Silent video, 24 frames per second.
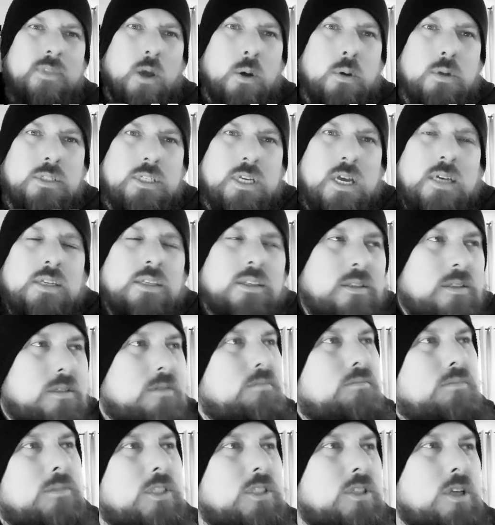wanna say
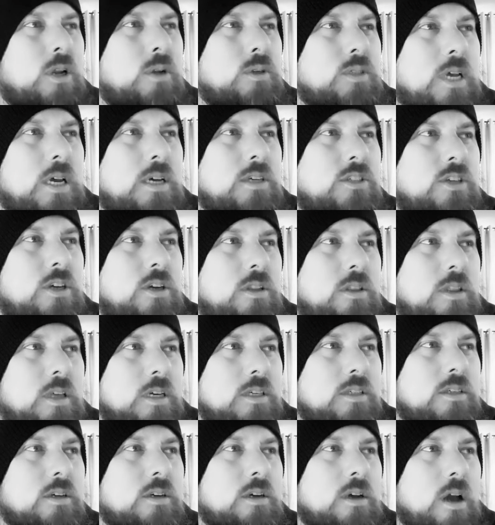certain
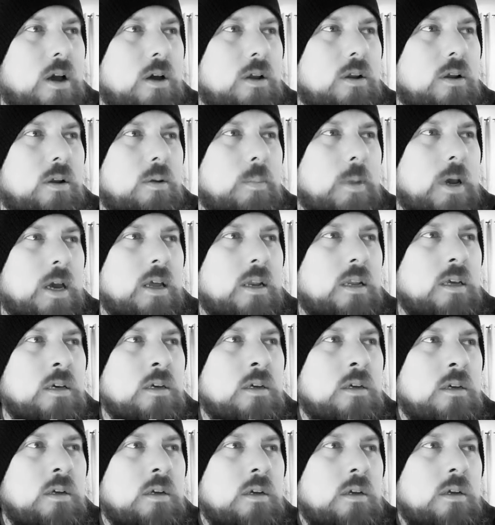things that are going on in my head.
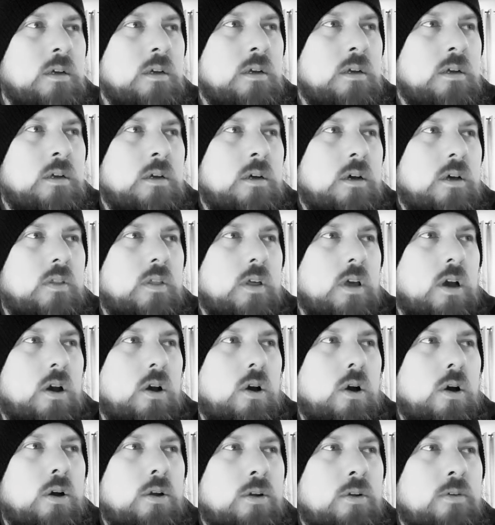I think I
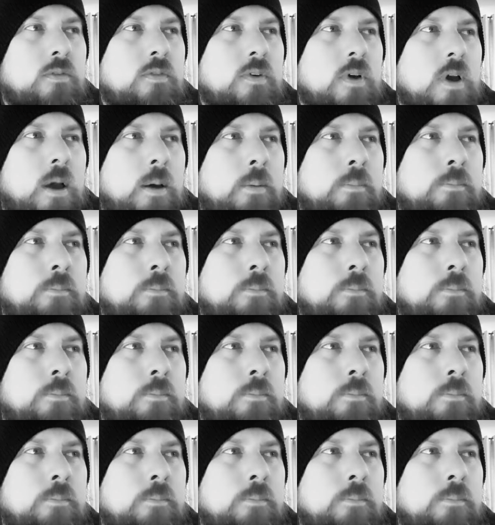kind of